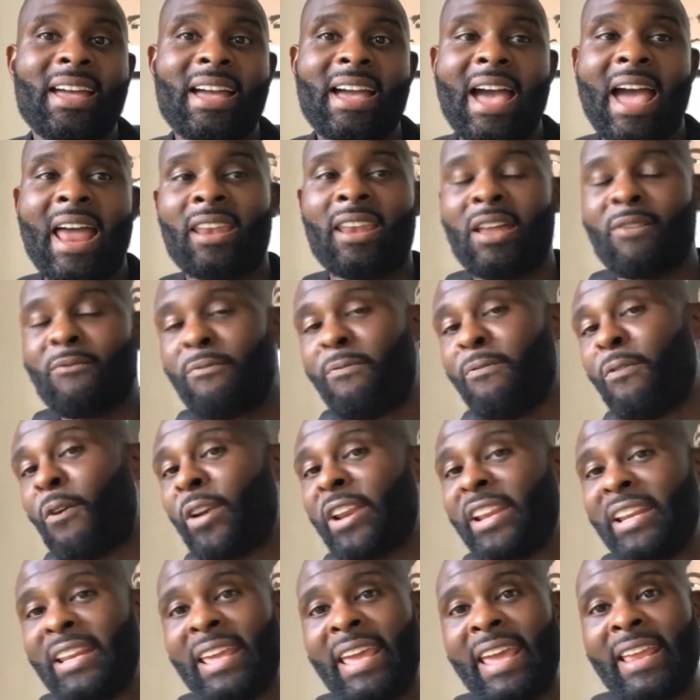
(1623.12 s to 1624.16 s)
and
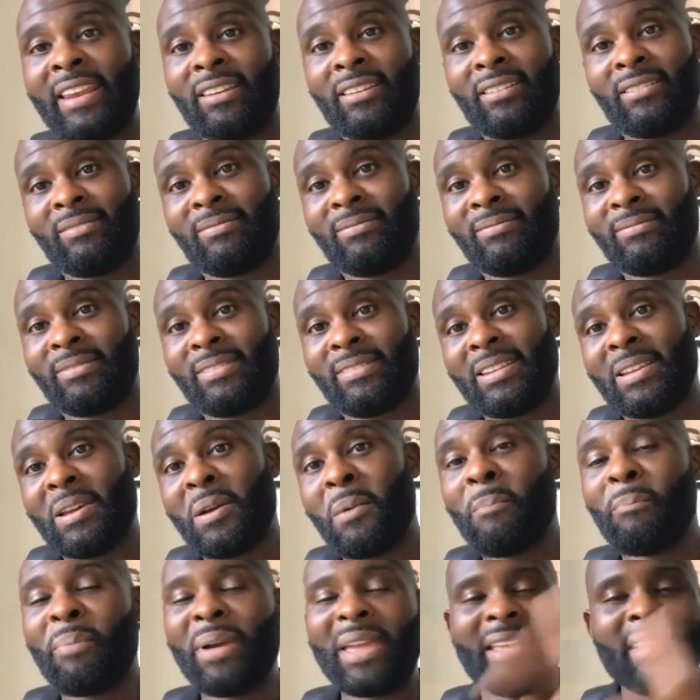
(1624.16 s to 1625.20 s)
volleyed it in.
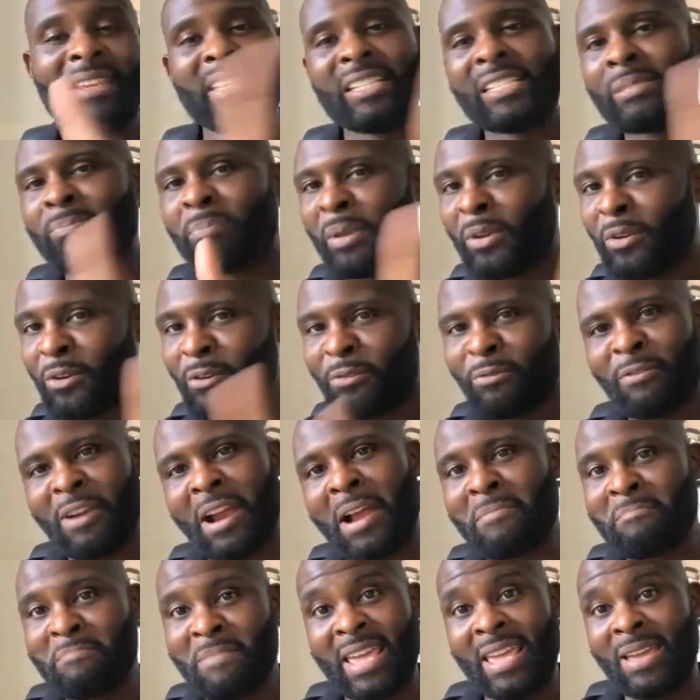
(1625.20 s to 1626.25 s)
But he didn't spin off
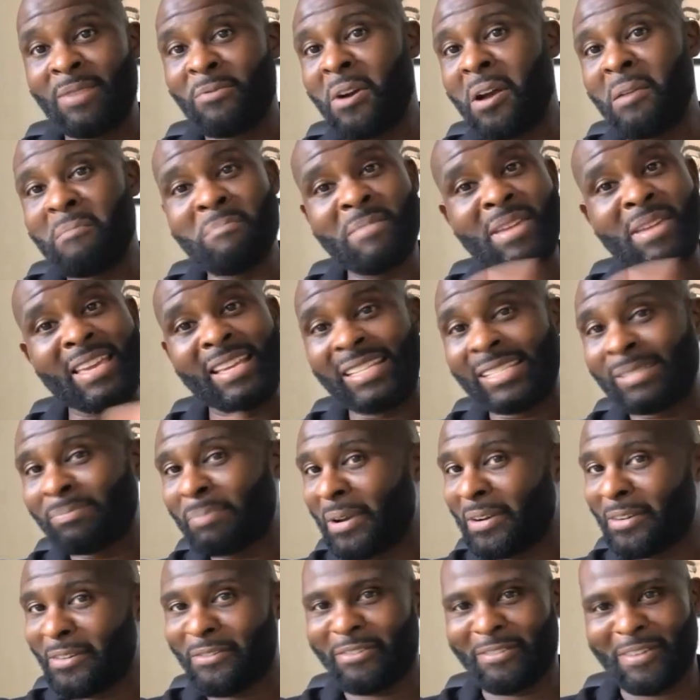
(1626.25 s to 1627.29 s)
around me. It weren't me he
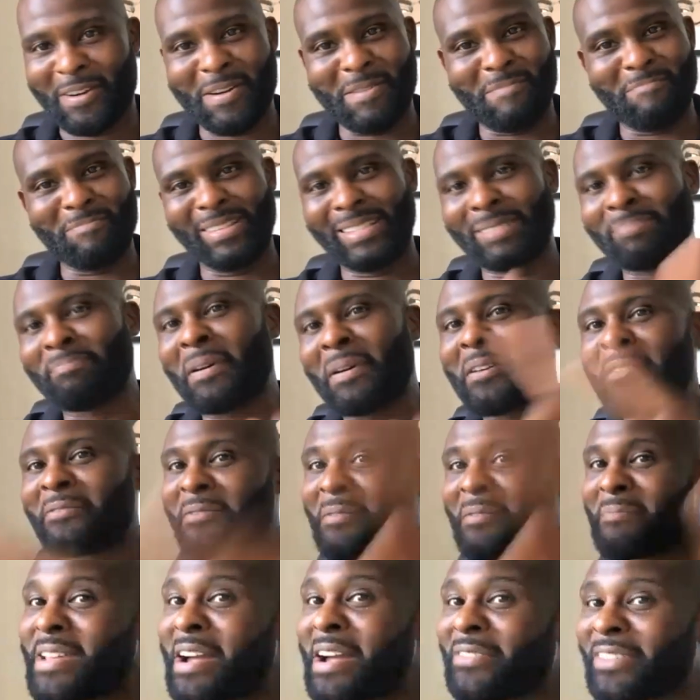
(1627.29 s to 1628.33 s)
spun off from. He spun off
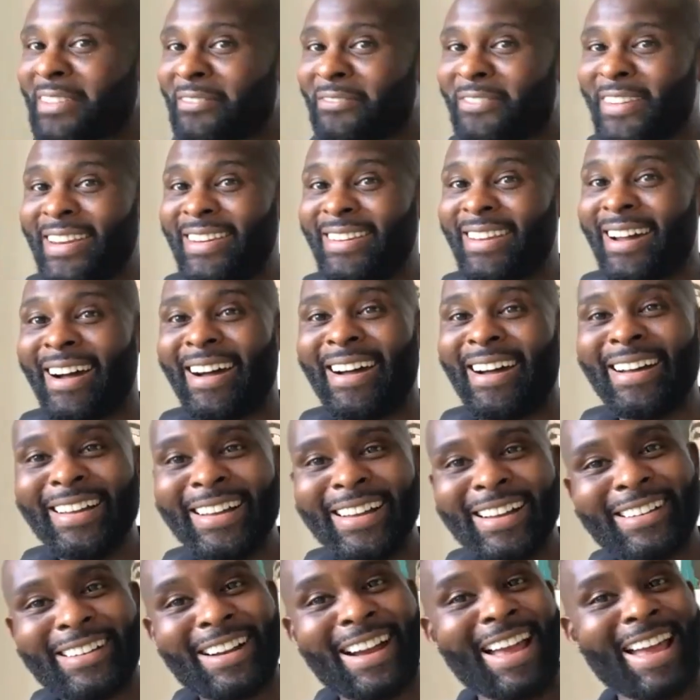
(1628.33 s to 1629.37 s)
from other defender,
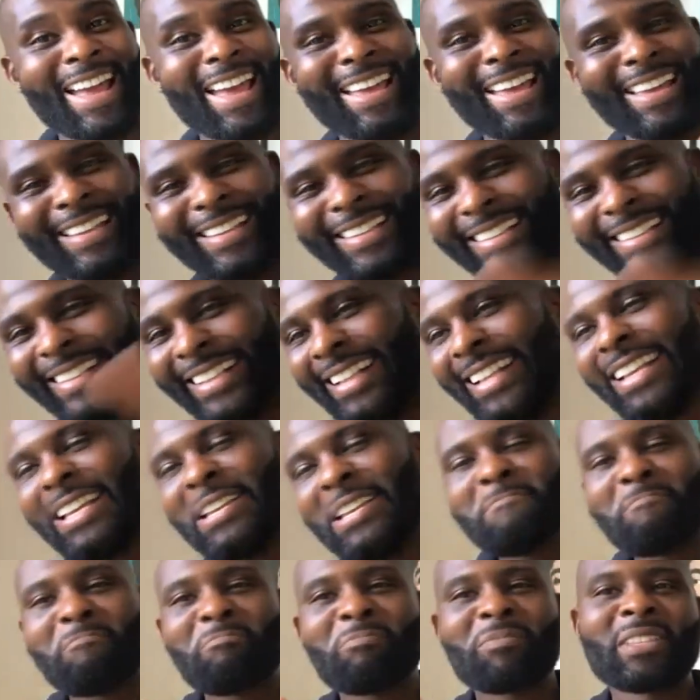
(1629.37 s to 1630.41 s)
right?
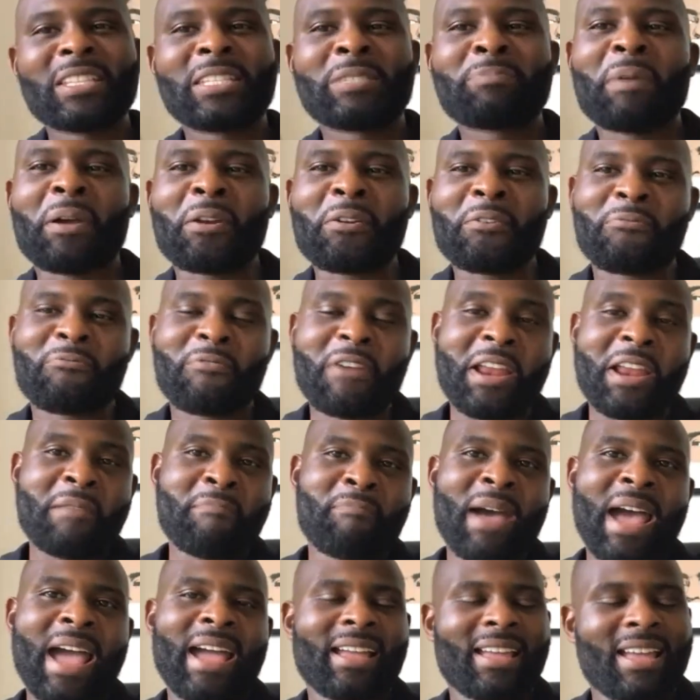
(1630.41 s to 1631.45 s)
He spun off around the
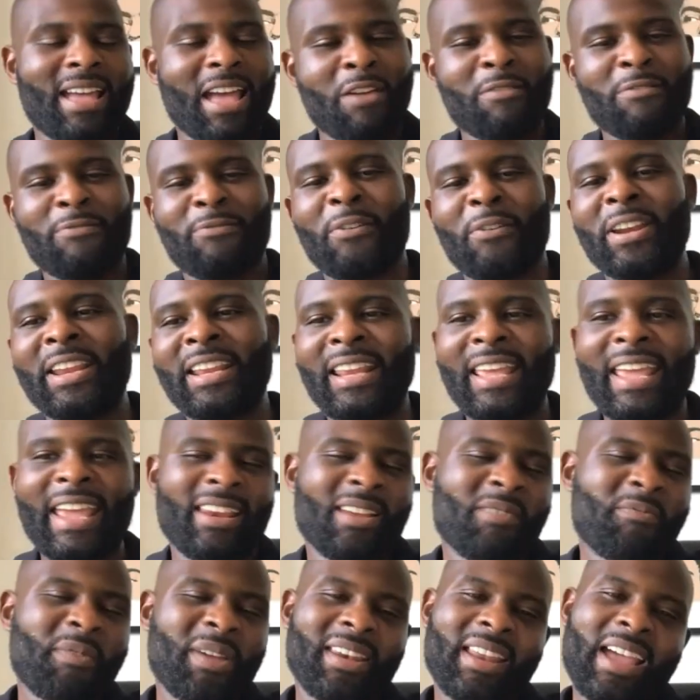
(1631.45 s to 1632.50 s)
back and volleyed it in,
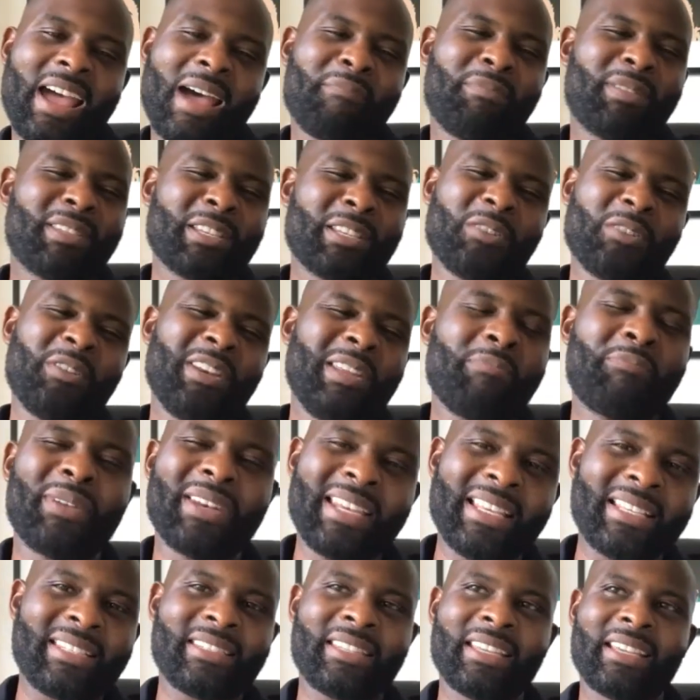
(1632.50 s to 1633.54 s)
and went absolutely
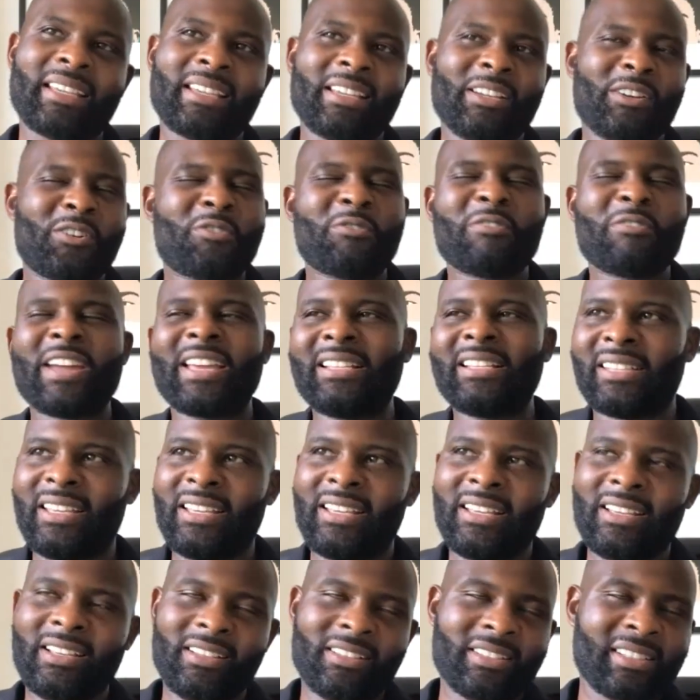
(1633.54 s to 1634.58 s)
ballistic,
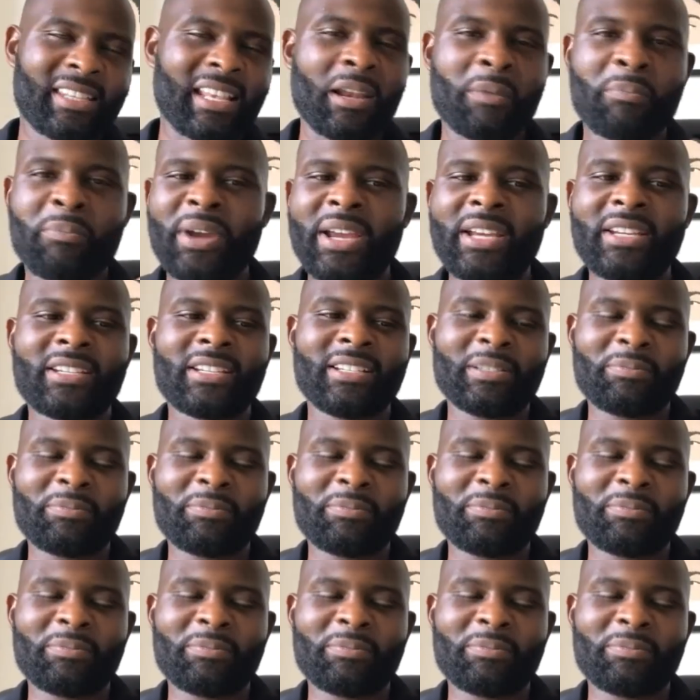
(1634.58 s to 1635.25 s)
crazy celebrations.